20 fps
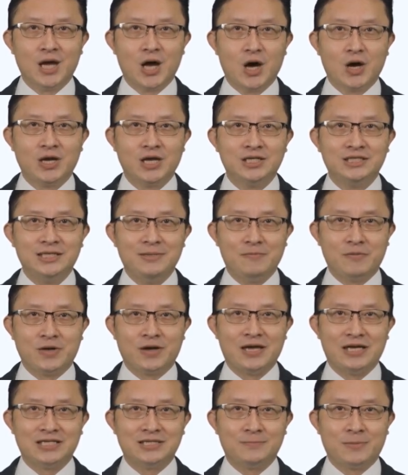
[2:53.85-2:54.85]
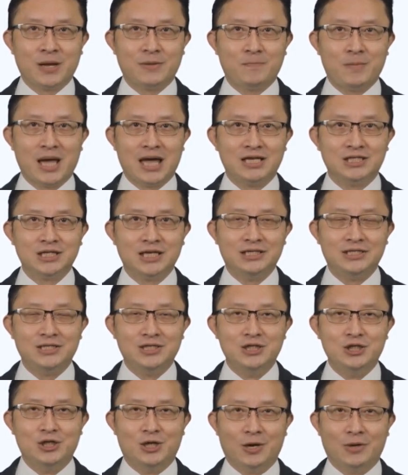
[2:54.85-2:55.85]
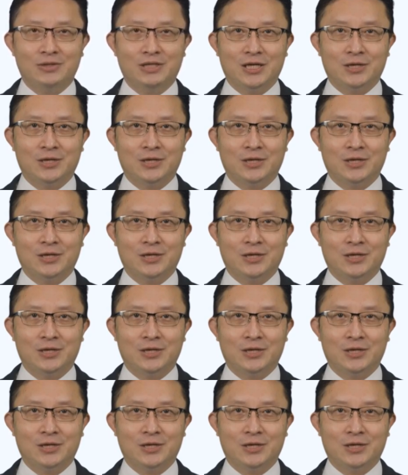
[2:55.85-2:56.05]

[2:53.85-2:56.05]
Are you surprised by what I just showed